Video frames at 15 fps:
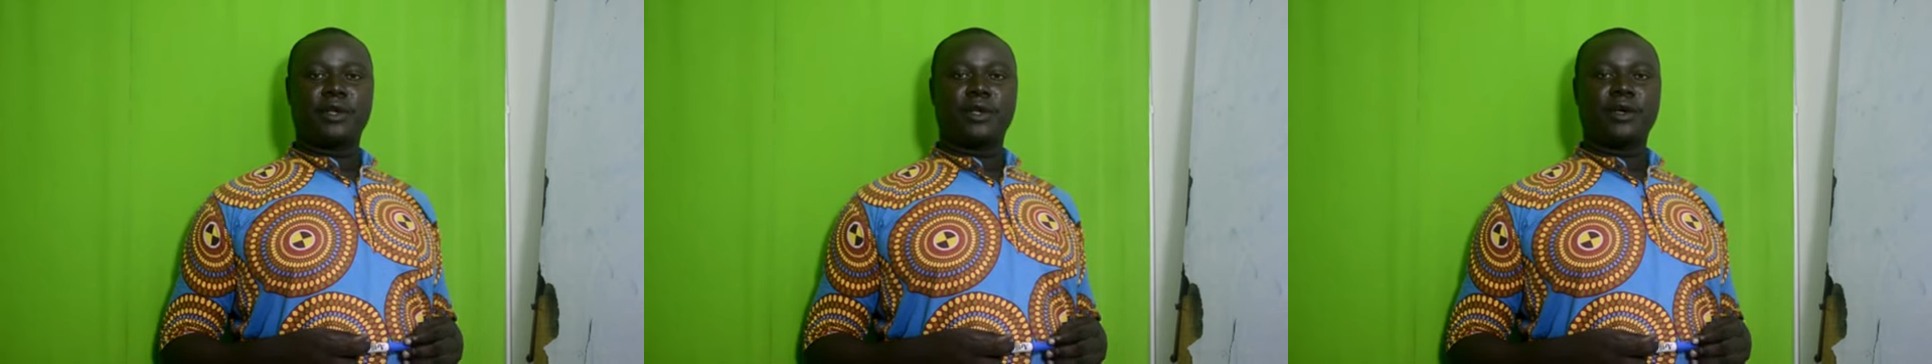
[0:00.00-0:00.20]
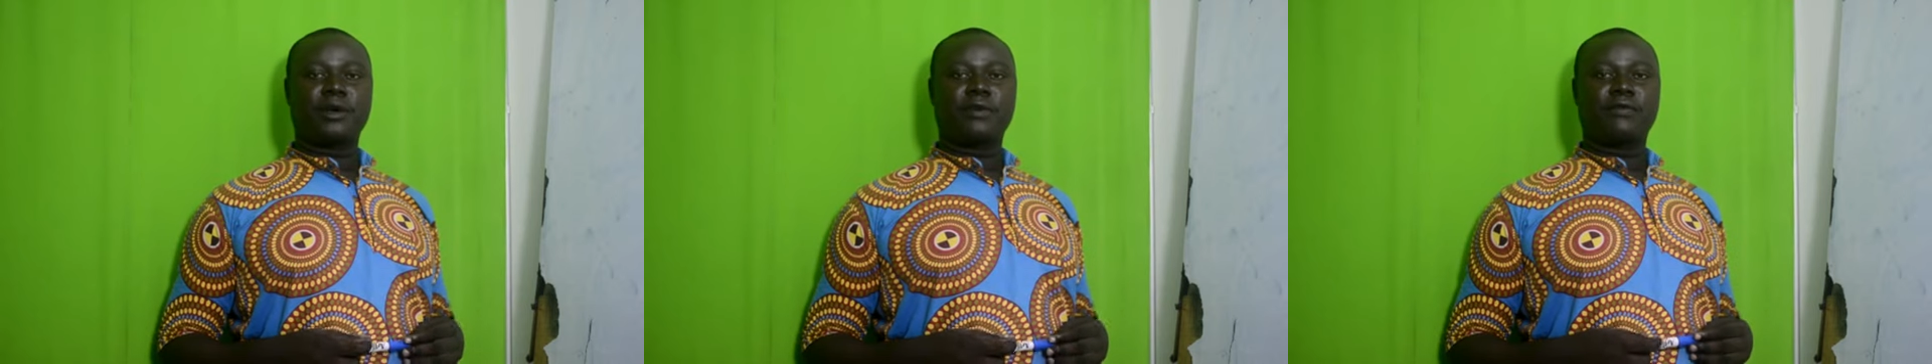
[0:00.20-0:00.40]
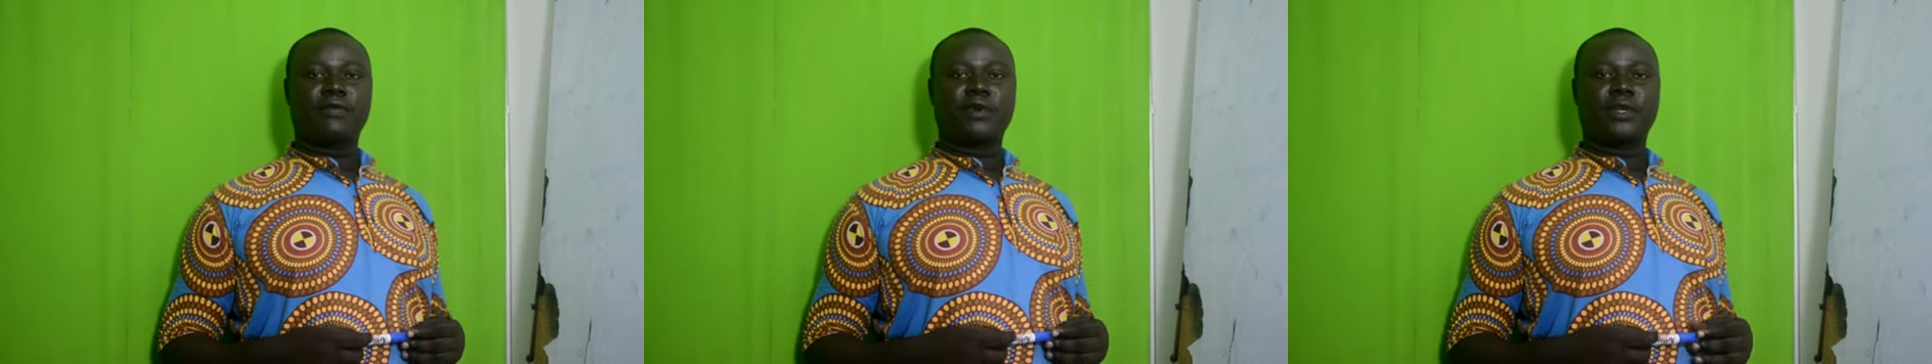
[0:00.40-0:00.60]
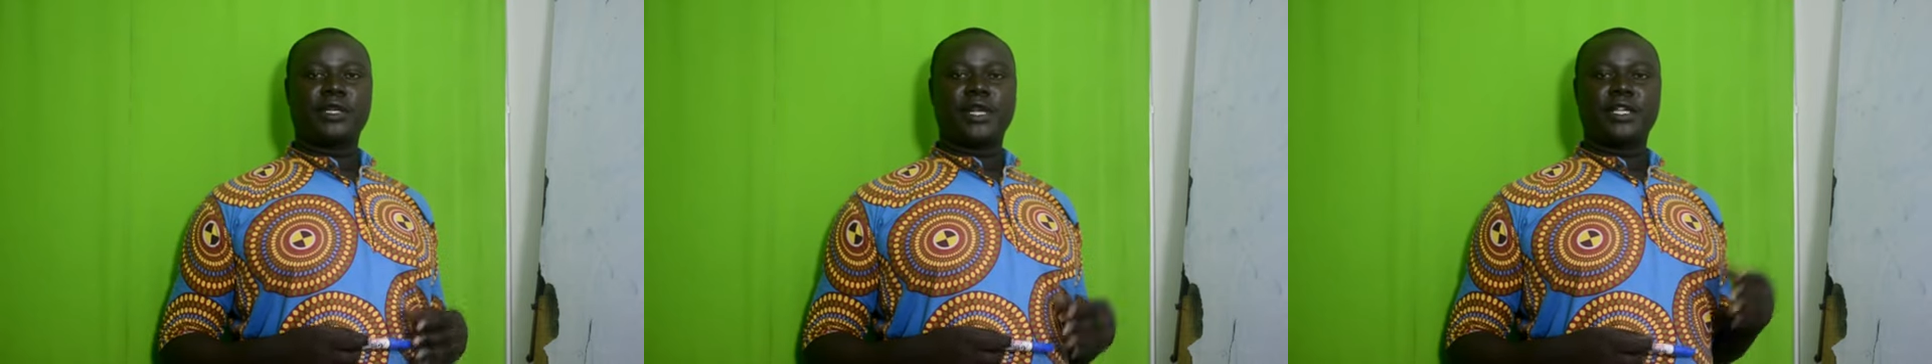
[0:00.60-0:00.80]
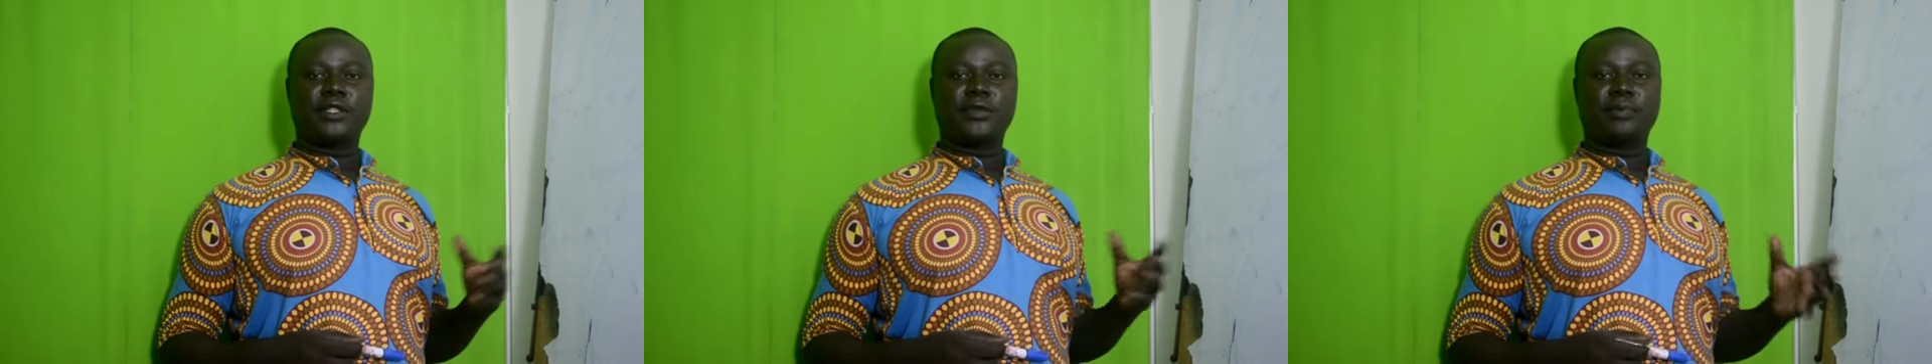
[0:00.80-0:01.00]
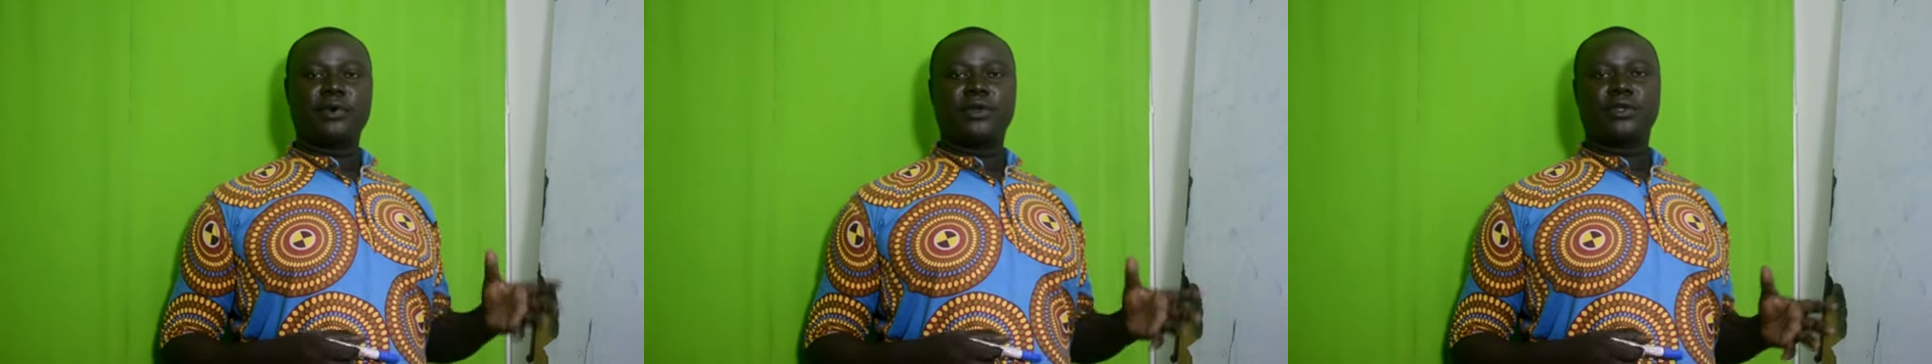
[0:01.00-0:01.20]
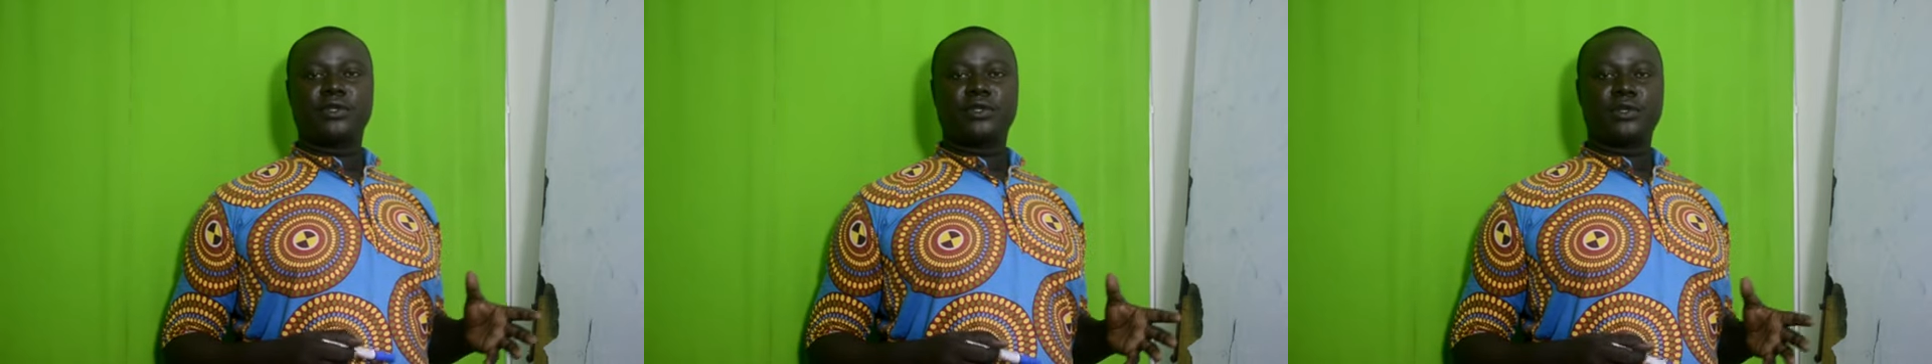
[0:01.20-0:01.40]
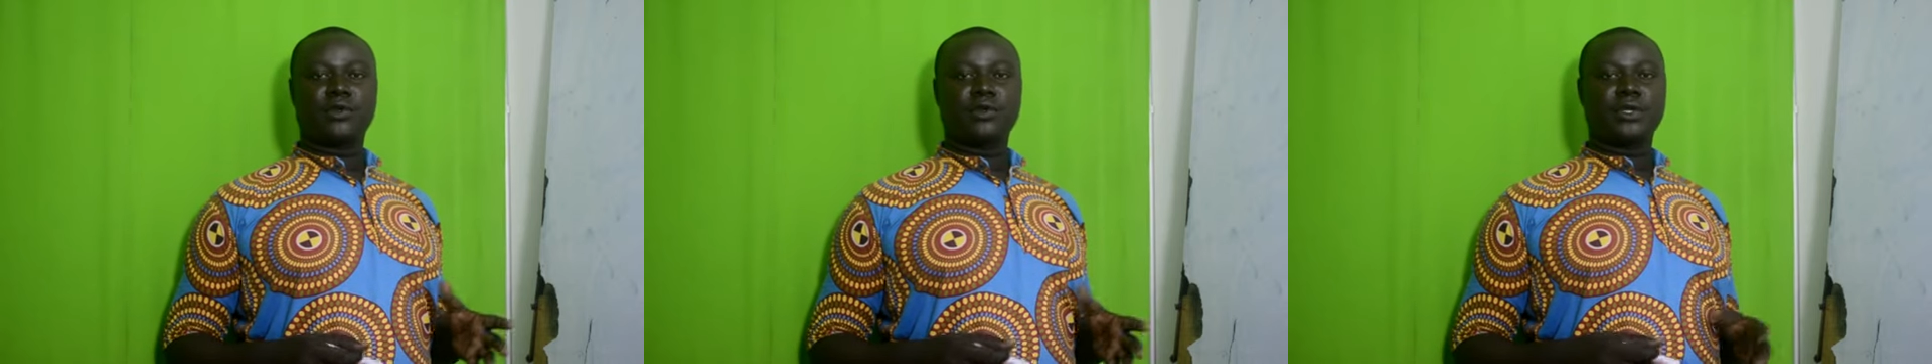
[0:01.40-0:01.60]
of transport,
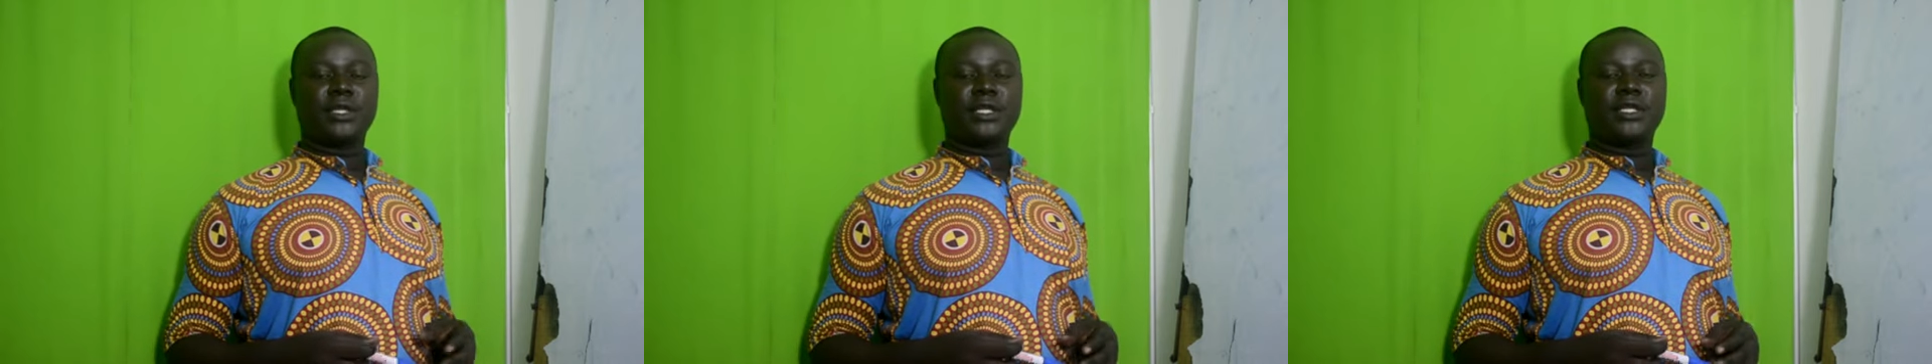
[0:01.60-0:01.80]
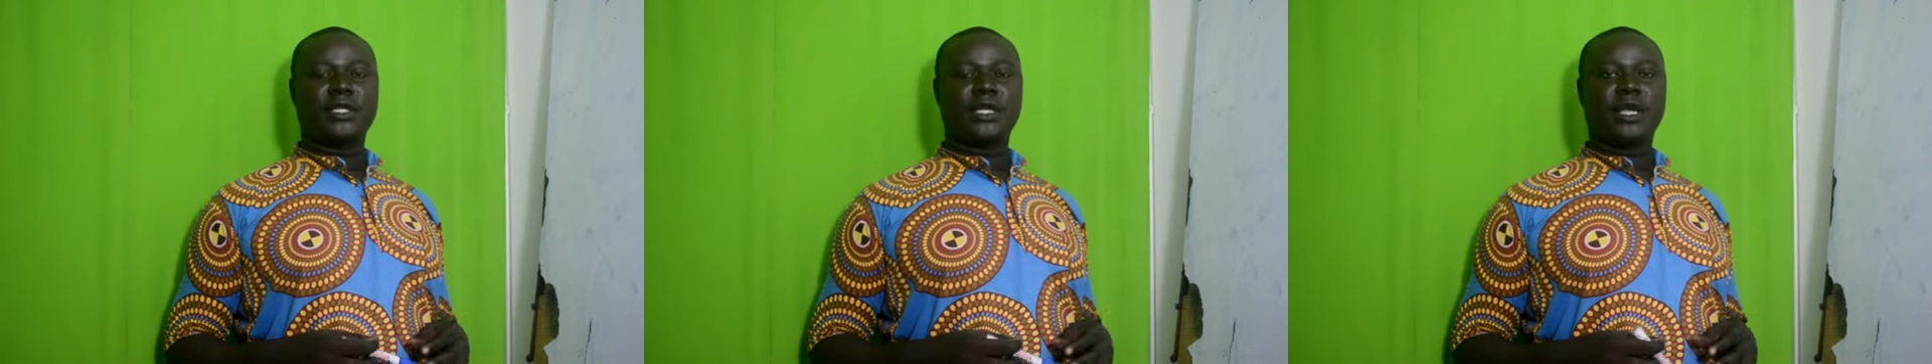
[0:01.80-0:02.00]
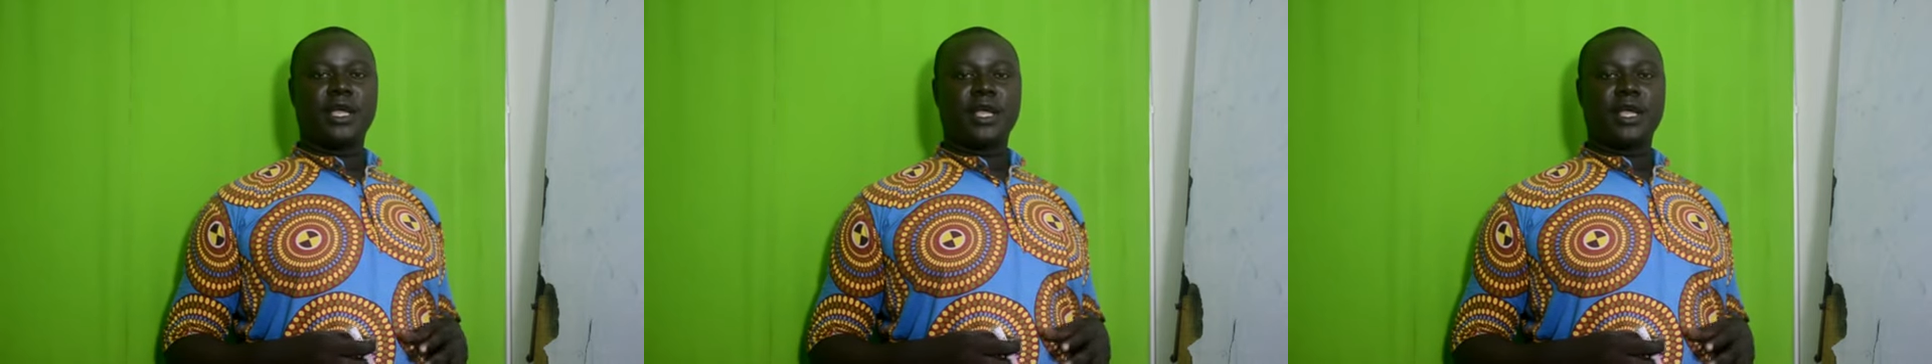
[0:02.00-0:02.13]
which is